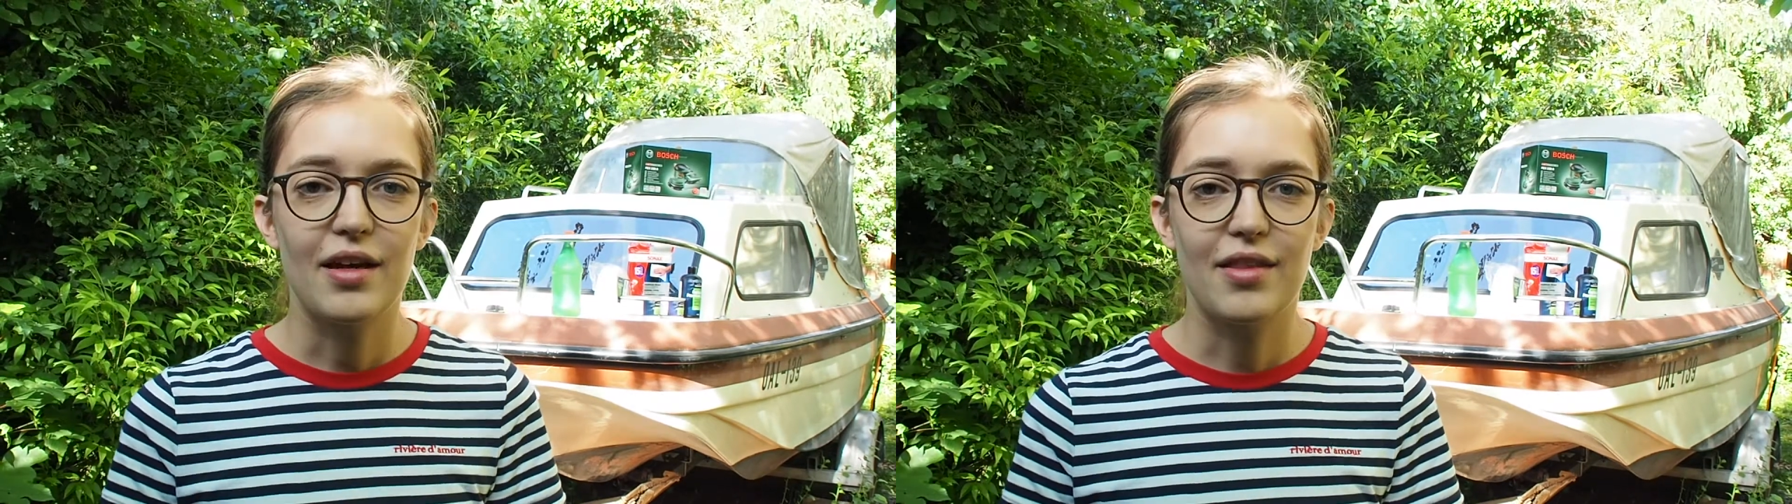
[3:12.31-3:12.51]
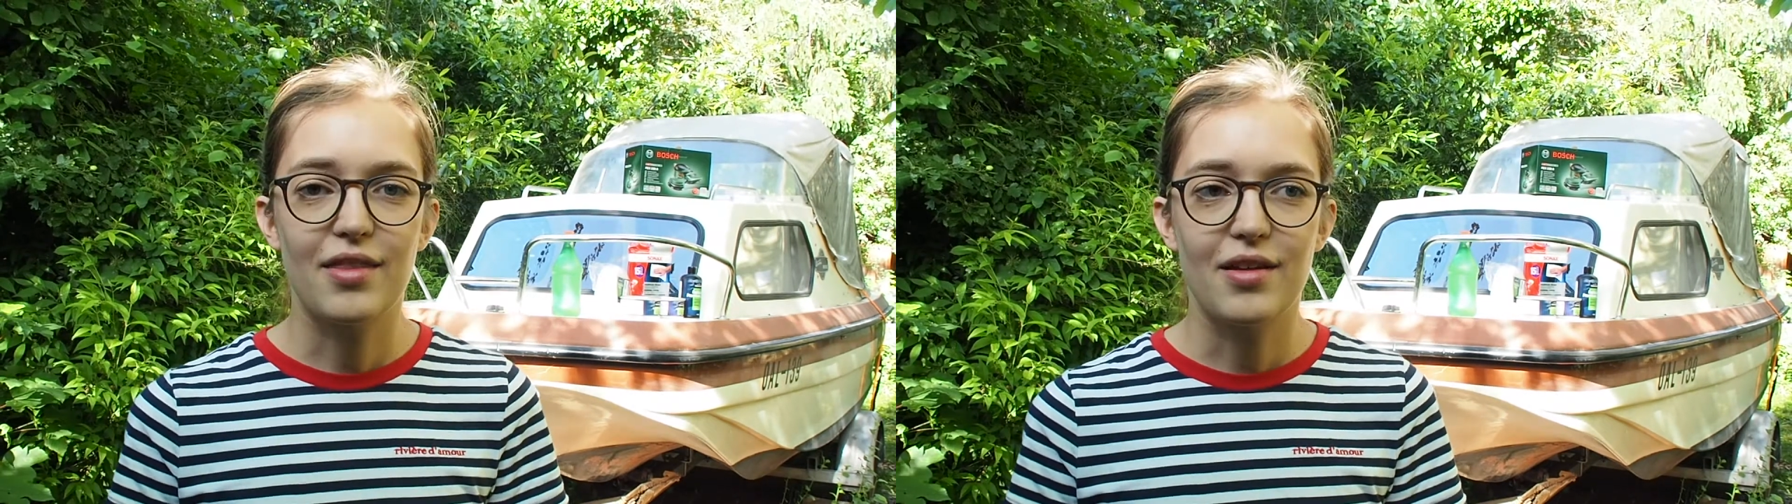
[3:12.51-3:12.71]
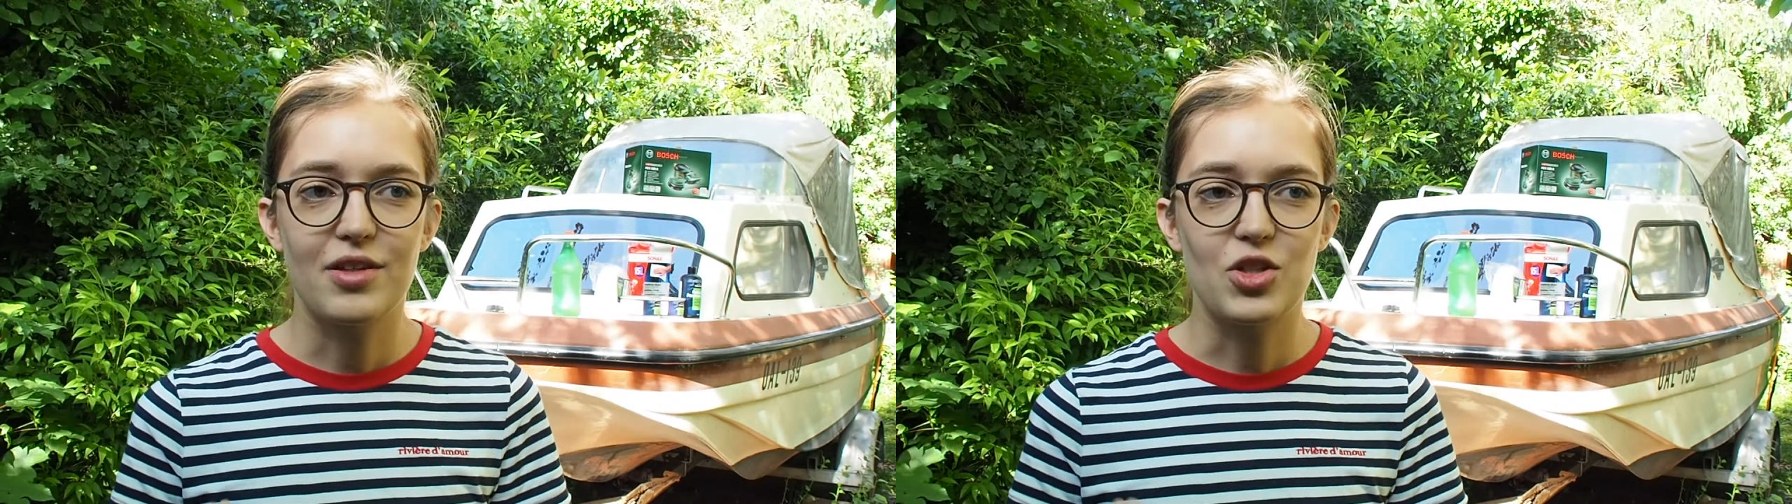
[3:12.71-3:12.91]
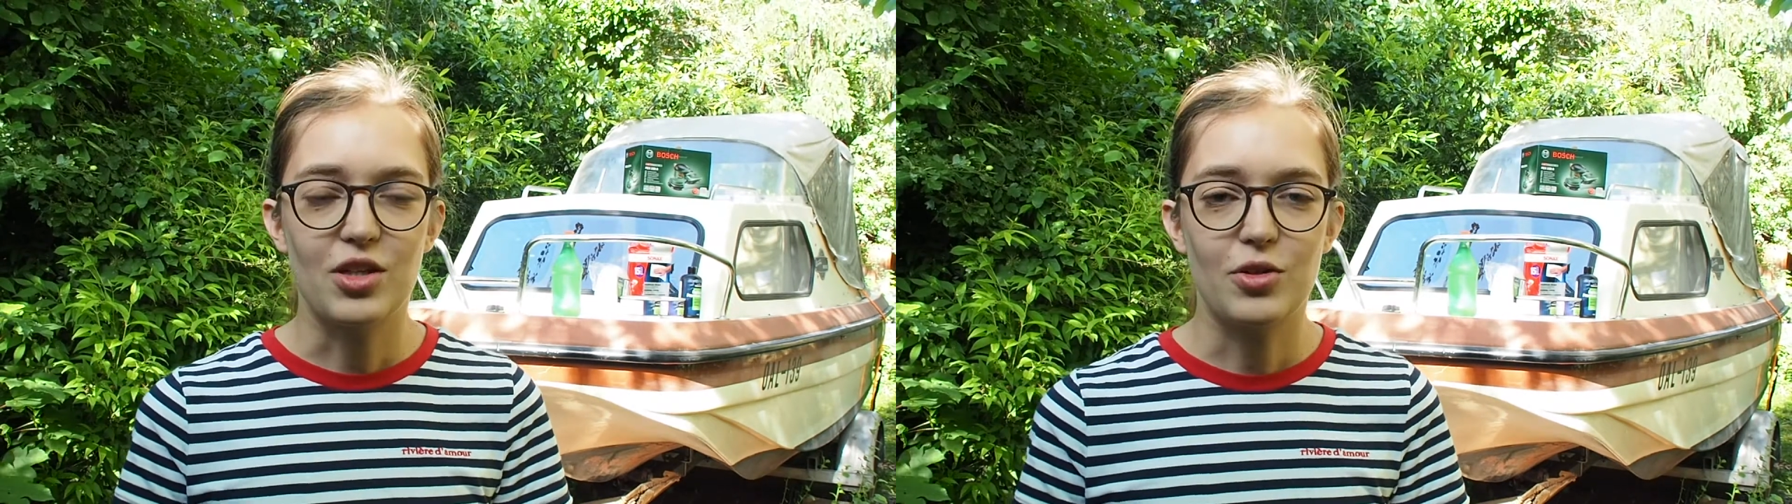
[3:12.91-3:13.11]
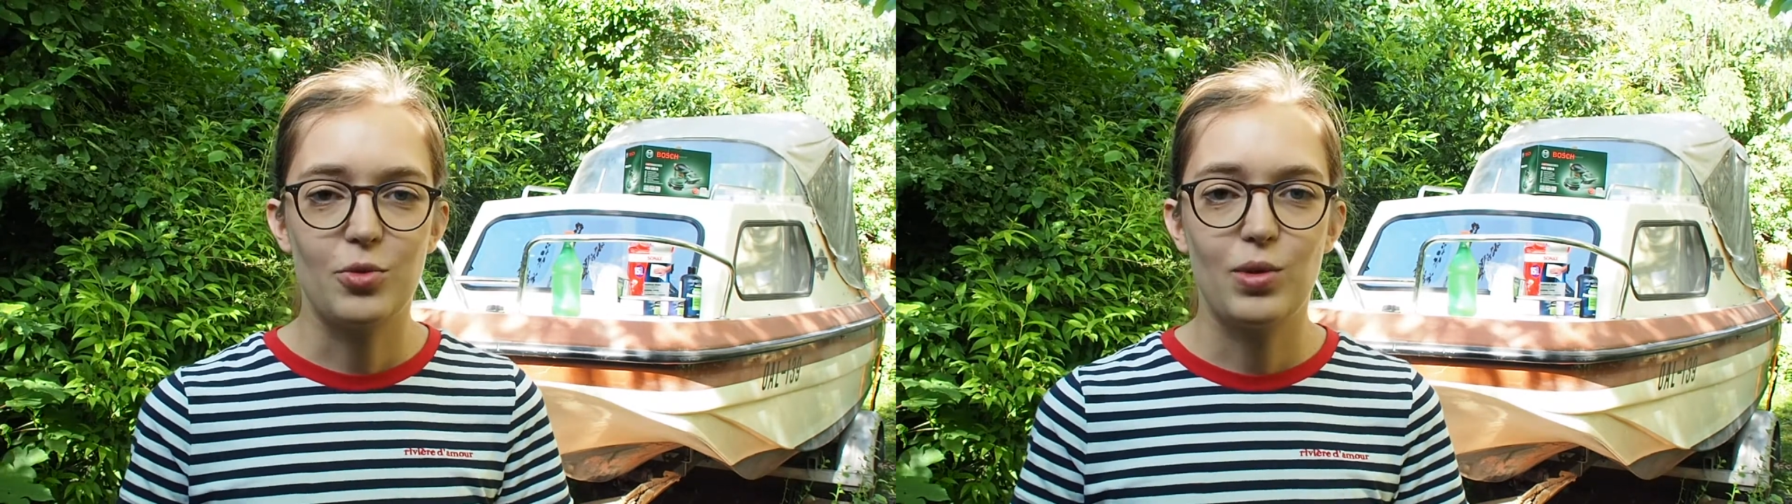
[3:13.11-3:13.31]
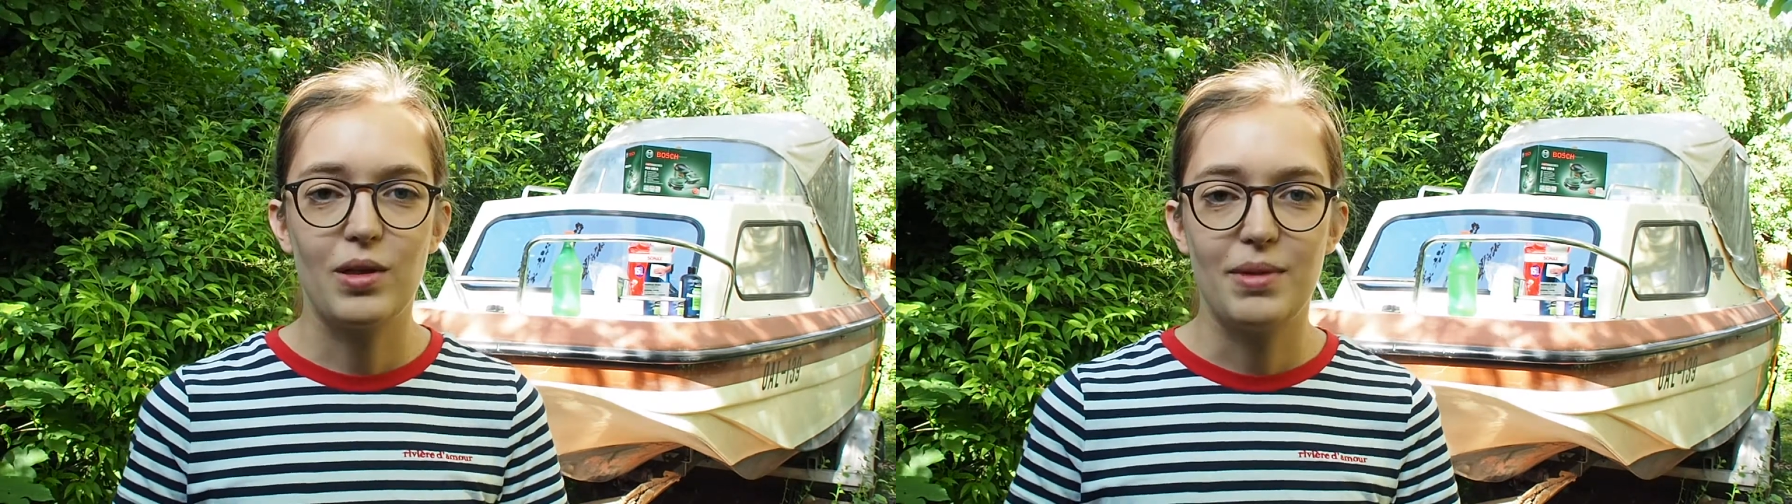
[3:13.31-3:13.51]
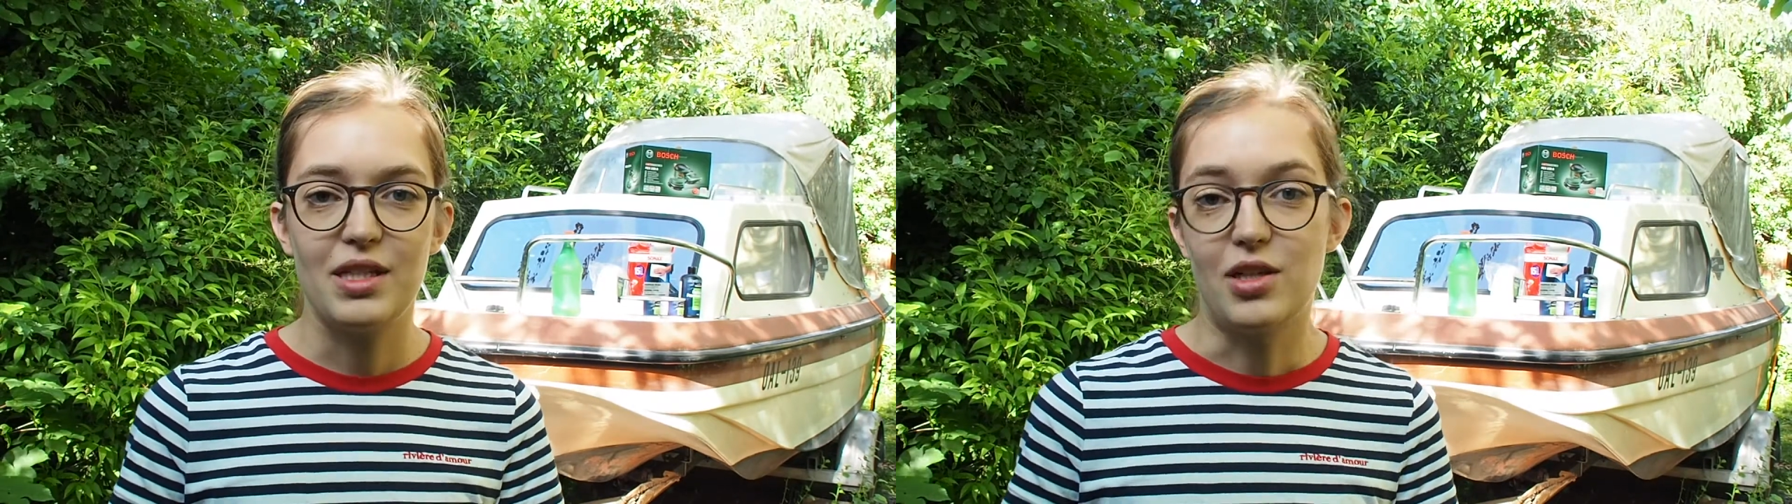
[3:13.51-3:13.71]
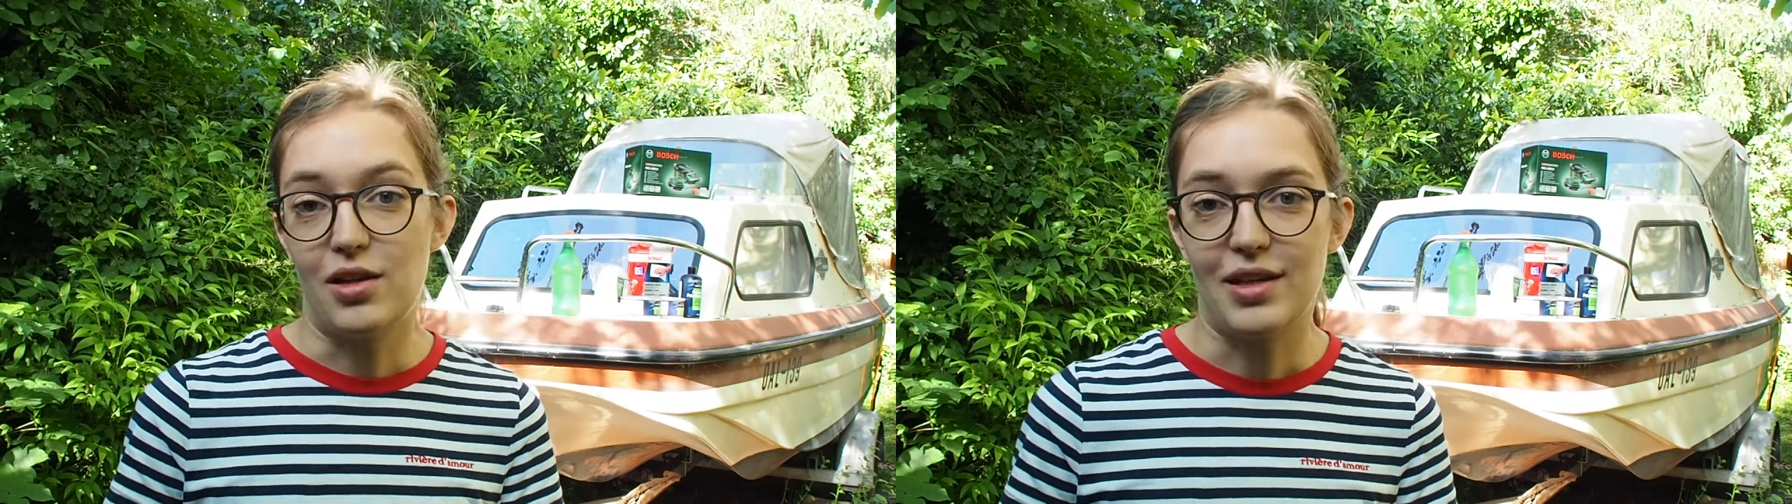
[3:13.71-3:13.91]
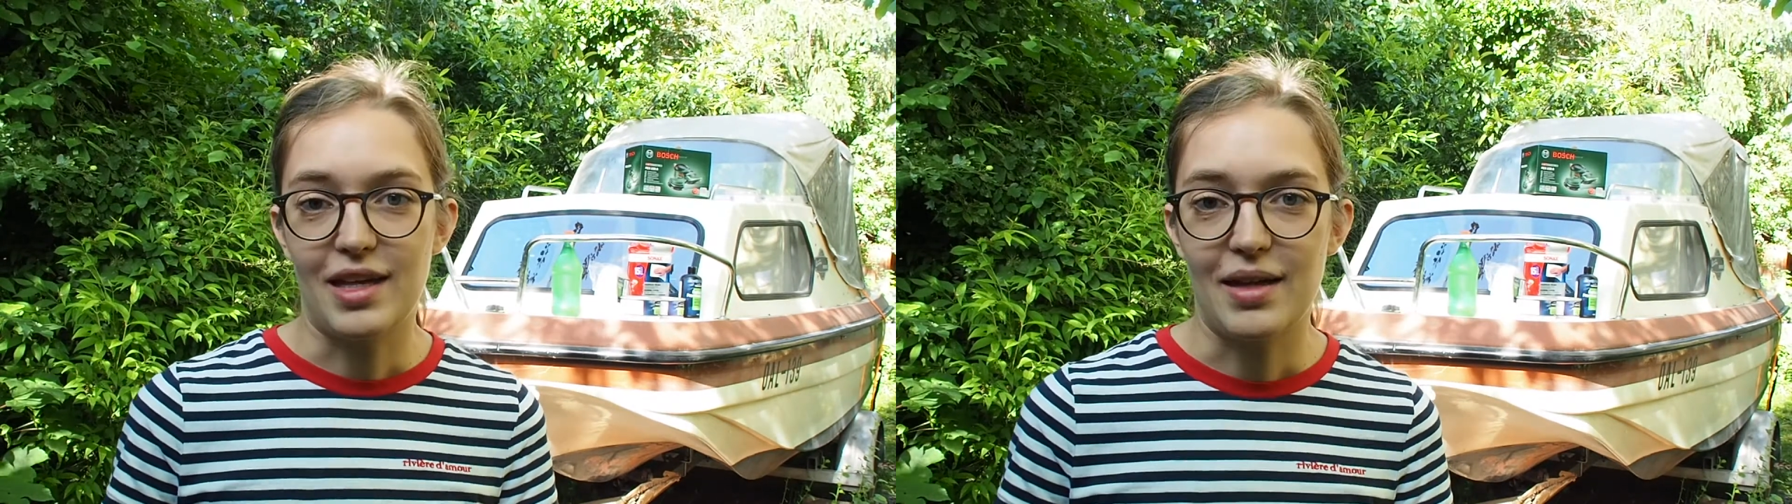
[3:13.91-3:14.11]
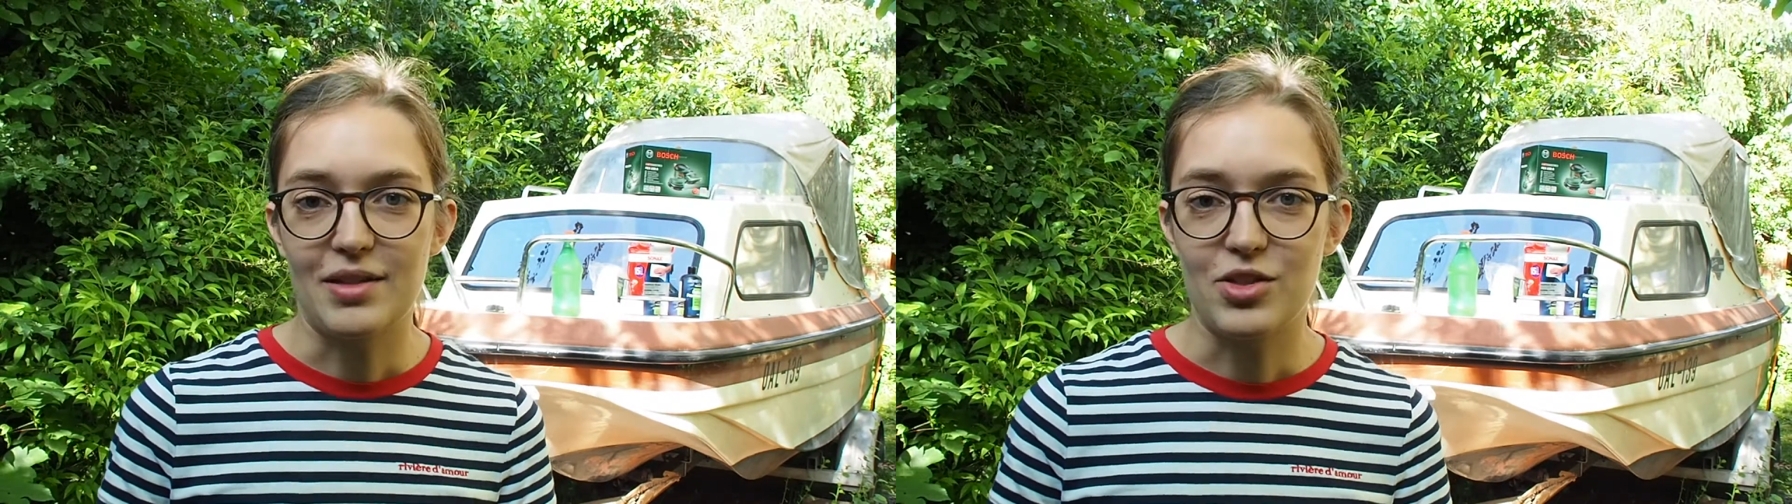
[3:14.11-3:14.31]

the gel coat will be dull again,